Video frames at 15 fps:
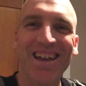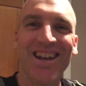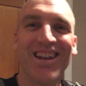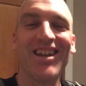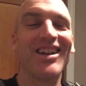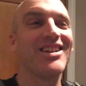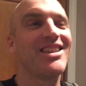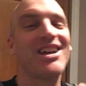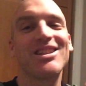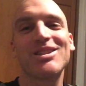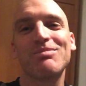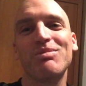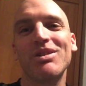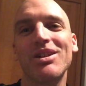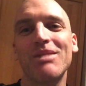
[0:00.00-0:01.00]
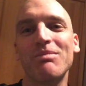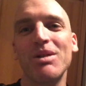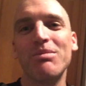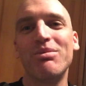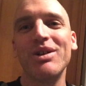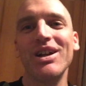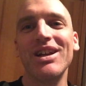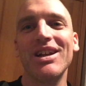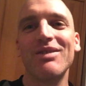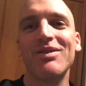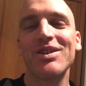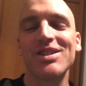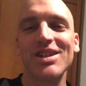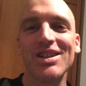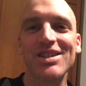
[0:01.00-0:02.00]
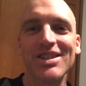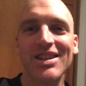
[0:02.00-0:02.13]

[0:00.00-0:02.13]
And that's been on my brain ever since.